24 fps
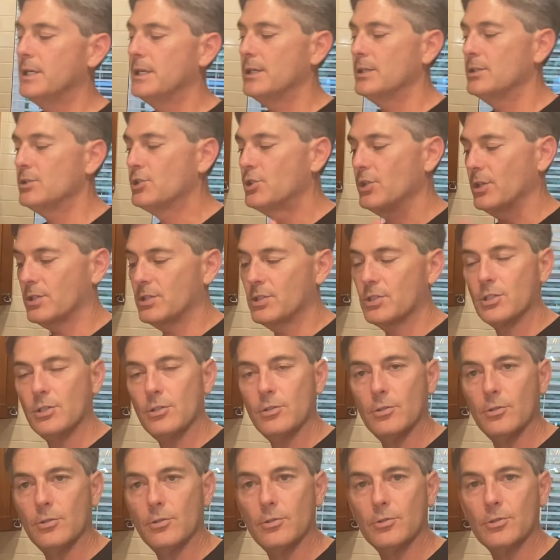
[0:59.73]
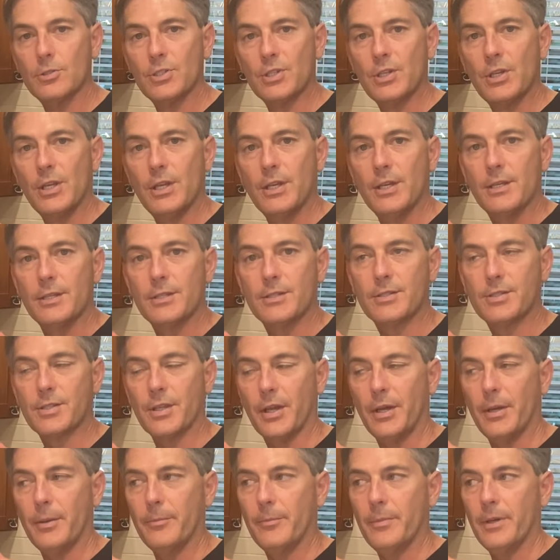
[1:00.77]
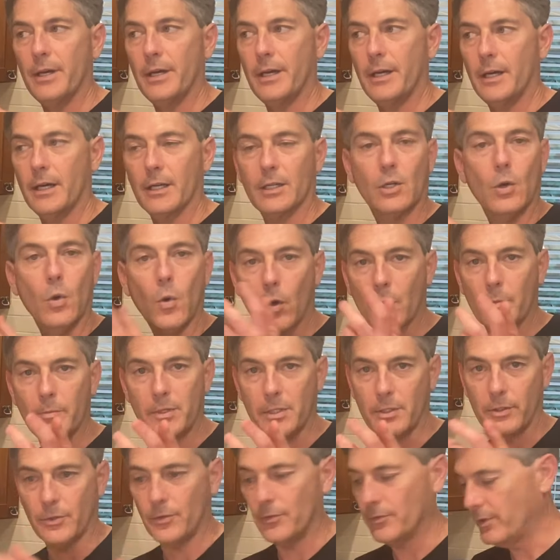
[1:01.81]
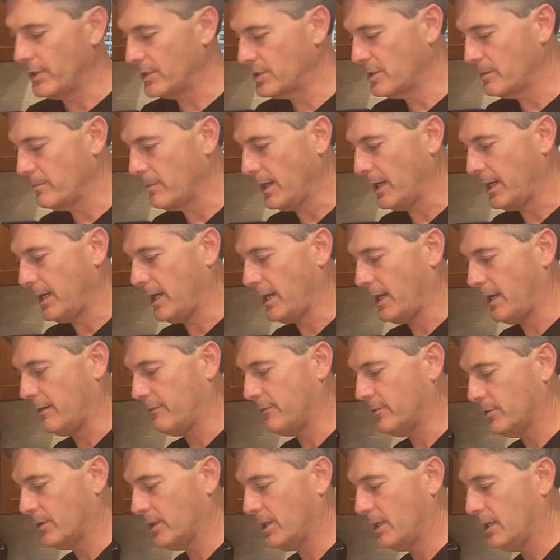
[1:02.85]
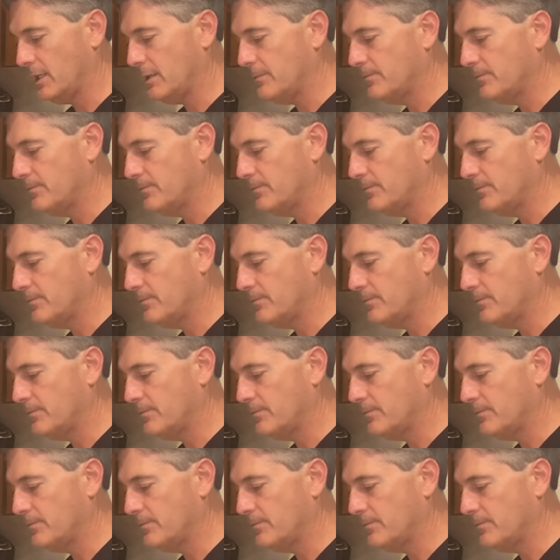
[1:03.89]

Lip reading: Just use some cornmeal that you might have, okay?